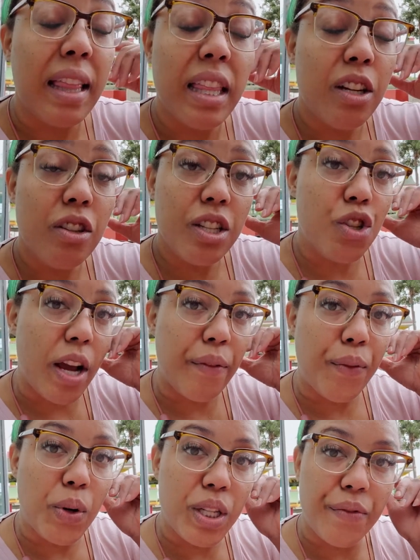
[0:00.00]
I literally tried
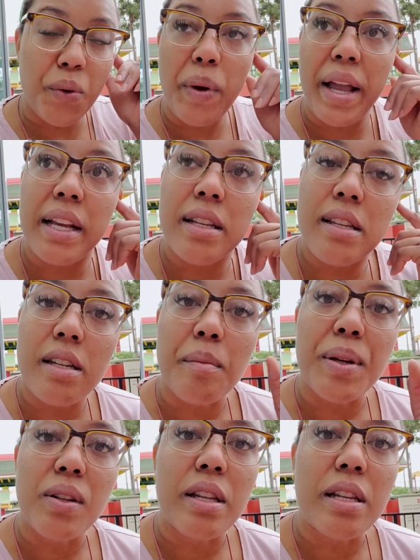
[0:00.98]
four different ways to
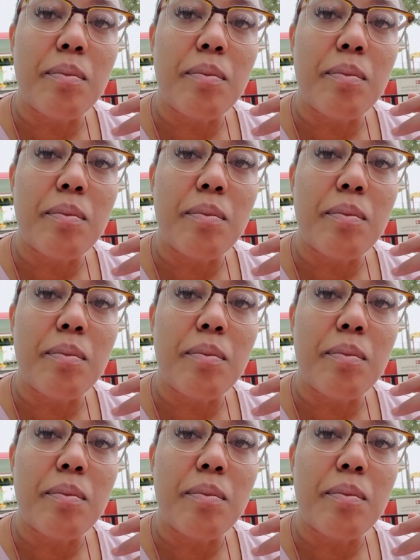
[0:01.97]
build this